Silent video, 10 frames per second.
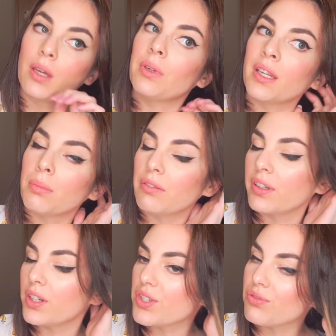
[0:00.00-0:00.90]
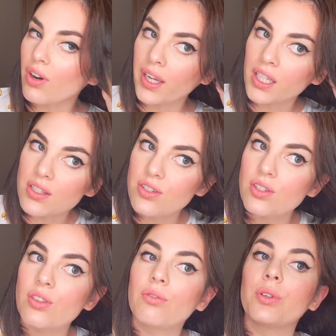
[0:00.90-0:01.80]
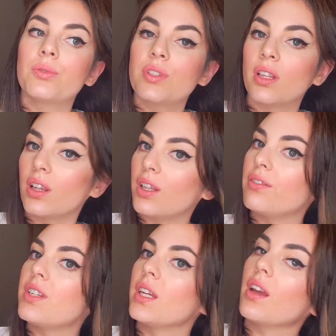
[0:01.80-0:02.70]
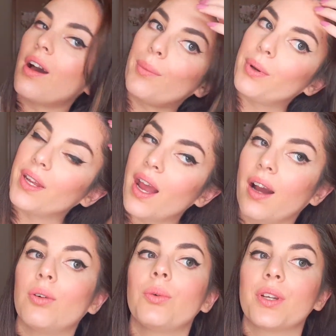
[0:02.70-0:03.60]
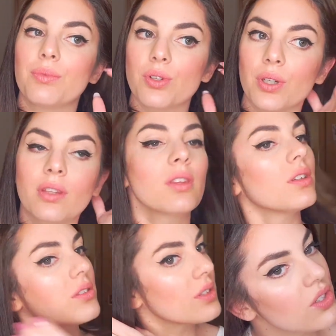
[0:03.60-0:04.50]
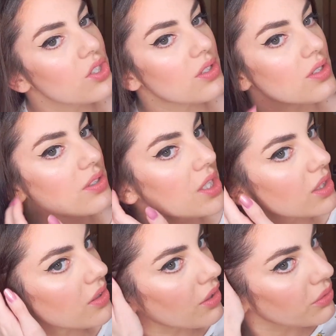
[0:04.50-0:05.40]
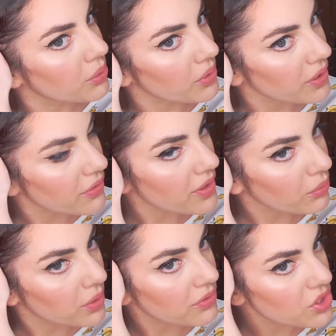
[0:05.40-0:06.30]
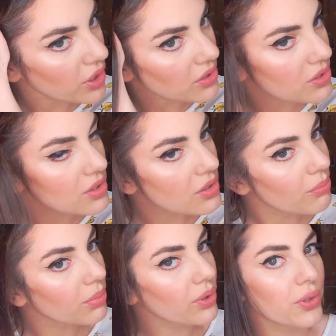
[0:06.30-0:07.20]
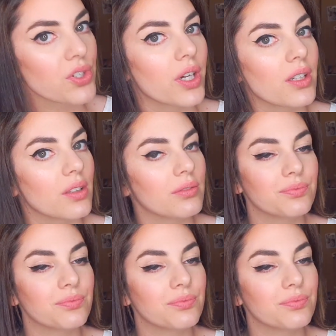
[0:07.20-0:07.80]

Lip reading: I'm getting my fingers right into the roots and lifting up and out when I'm doing this, just to seal in that root lift that we've just blow dried in.